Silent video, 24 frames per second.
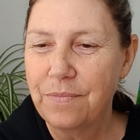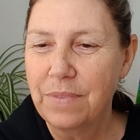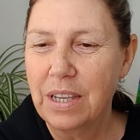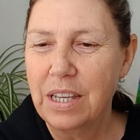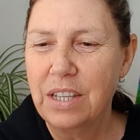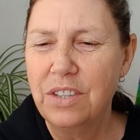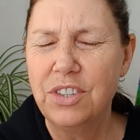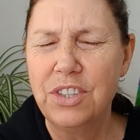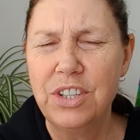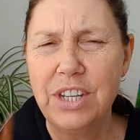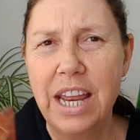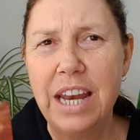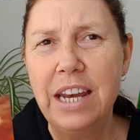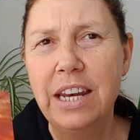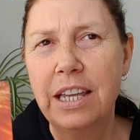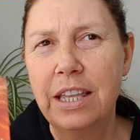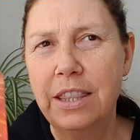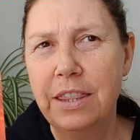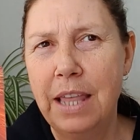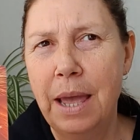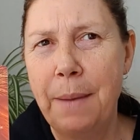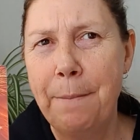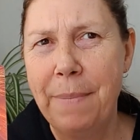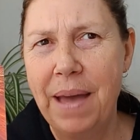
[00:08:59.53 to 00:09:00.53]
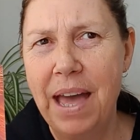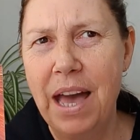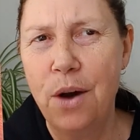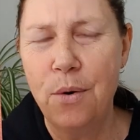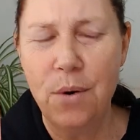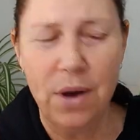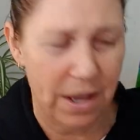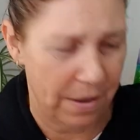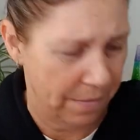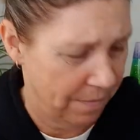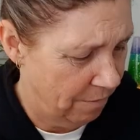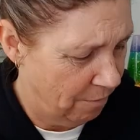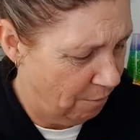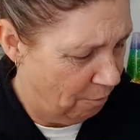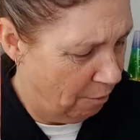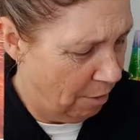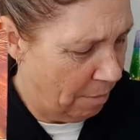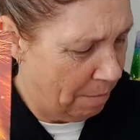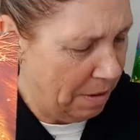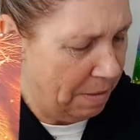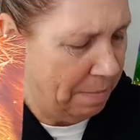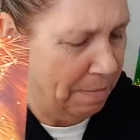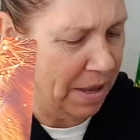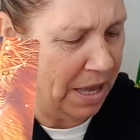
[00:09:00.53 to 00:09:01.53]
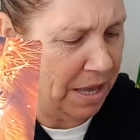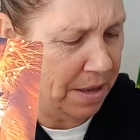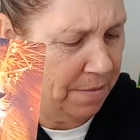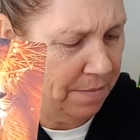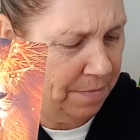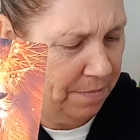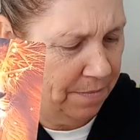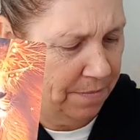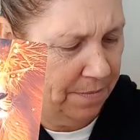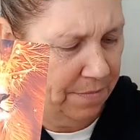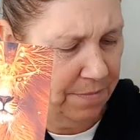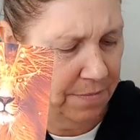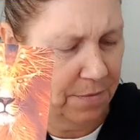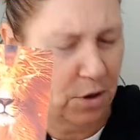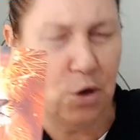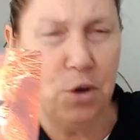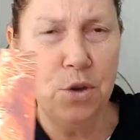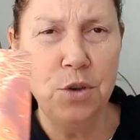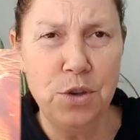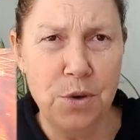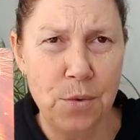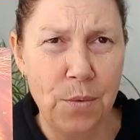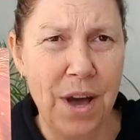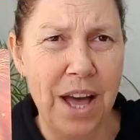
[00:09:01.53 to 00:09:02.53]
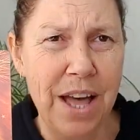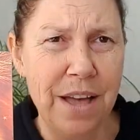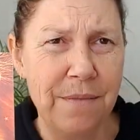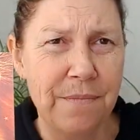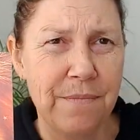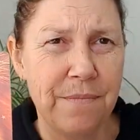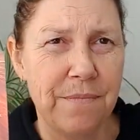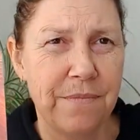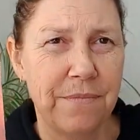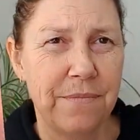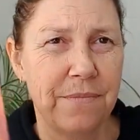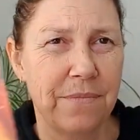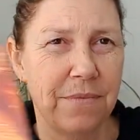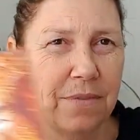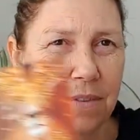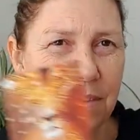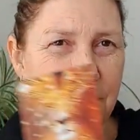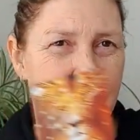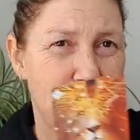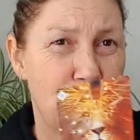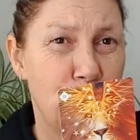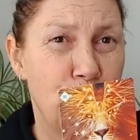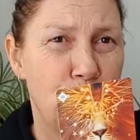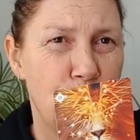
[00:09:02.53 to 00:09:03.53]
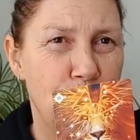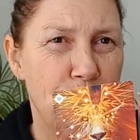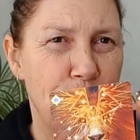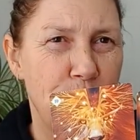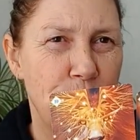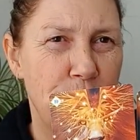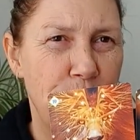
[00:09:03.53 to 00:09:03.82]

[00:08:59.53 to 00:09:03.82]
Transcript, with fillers: Standing in that power. Remember who you are? The royal